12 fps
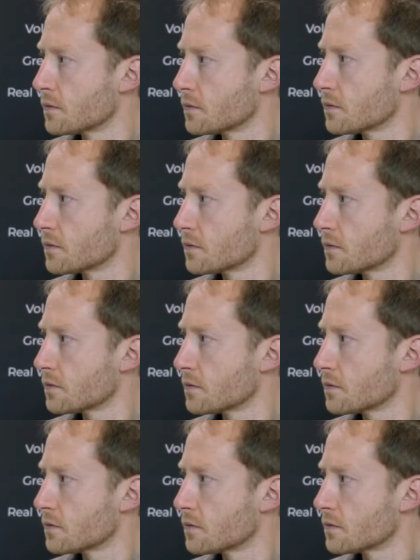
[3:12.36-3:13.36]

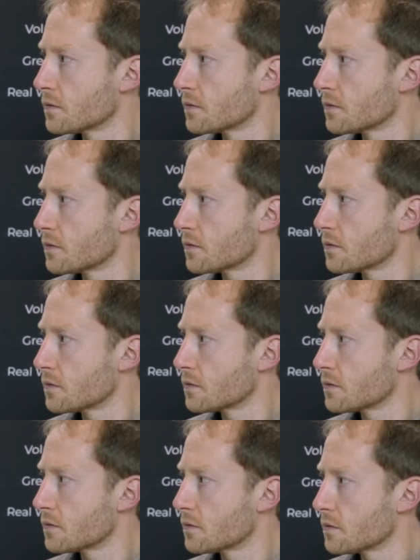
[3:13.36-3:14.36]

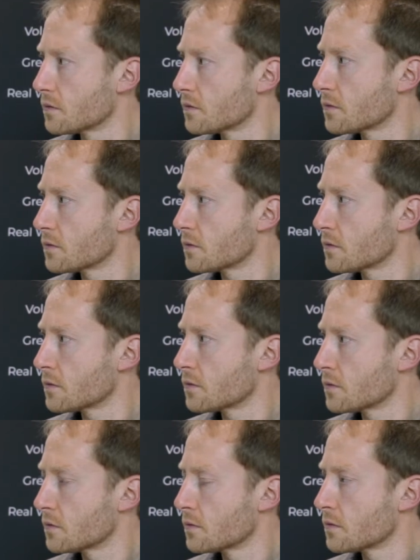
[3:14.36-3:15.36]

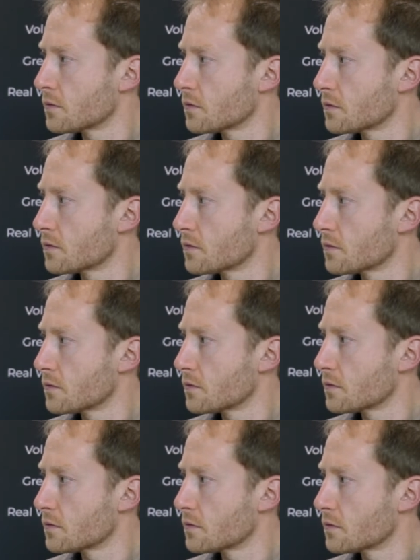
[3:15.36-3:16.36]

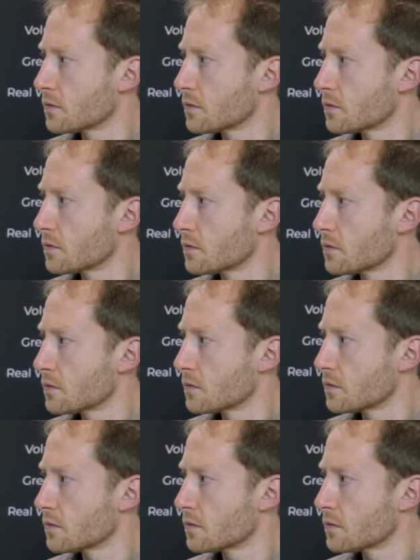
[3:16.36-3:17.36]

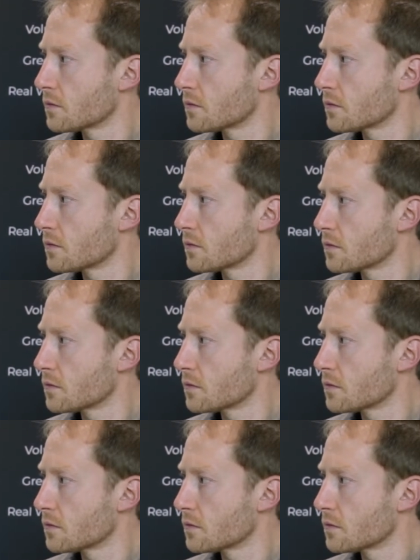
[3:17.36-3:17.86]
The person shown says nothing.